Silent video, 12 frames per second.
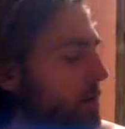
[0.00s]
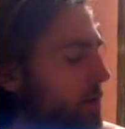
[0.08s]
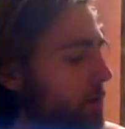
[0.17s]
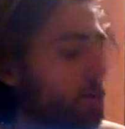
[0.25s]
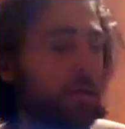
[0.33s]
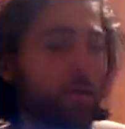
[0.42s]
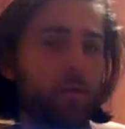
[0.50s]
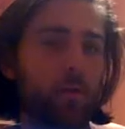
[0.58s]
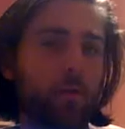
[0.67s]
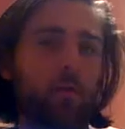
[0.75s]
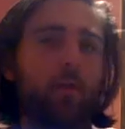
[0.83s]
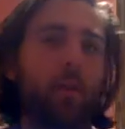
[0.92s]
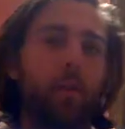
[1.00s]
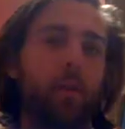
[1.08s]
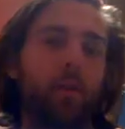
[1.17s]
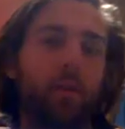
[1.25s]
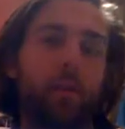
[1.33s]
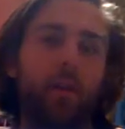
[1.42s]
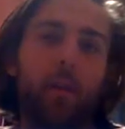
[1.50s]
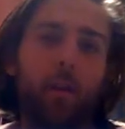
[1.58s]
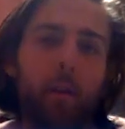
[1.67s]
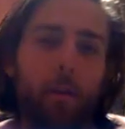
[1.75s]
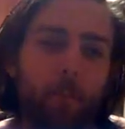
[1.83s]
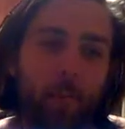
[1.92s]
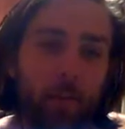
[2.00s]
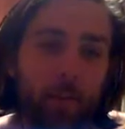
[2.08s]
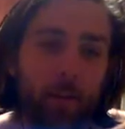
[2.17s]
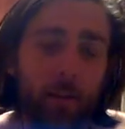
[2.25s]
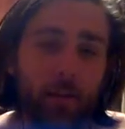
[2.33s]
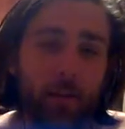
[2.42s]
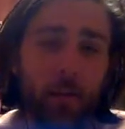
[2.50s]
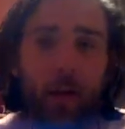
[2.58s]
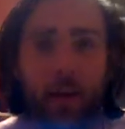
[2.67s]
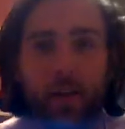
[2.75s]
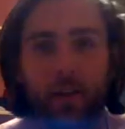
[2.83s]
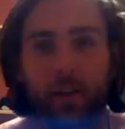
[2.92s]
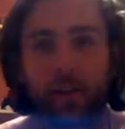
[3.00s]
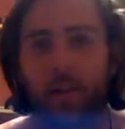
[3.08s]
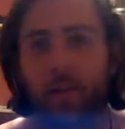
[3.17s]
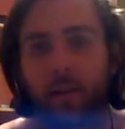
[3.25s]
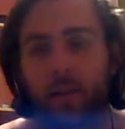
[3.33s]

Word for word: what I was going to school for. It was my passion